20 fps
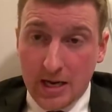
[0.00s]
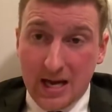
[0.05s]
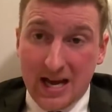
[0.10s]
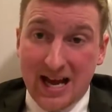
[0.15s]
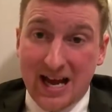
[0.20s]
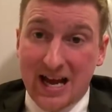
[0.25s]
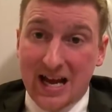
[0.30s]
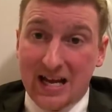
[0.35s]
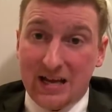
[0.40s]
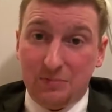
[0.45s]

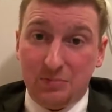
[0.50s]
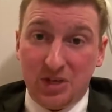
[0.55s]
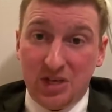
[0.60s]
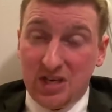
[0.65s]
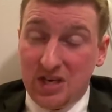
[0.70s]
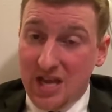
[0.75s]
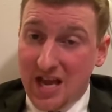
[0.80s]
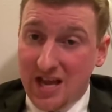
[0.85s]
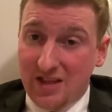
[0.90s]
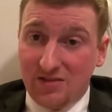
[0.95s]
uh, but
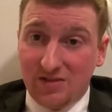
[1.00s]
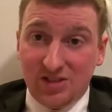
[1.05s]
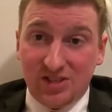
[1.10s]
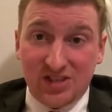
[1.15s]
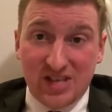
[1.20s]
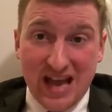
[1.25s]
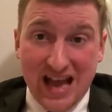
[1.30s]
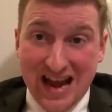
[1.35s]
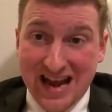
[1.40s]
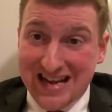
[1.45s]
yet this
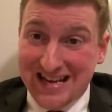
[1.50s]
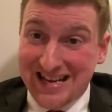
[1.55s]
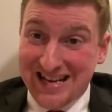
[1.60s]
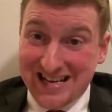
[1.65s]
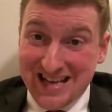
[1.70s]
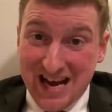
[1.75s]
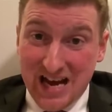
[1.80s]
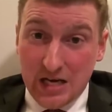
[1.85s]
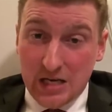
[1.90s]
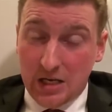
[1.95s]
tiny,
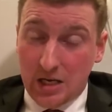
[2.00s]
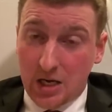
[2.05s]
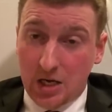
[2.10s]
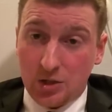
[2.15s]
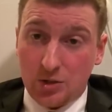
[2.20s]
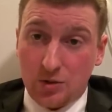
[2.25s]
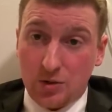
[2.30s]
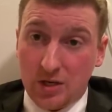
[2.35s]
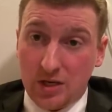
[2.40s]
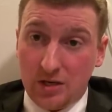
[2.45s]
tiny
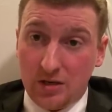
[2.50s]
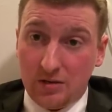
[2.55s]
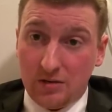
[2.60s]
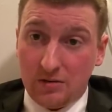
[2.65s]
country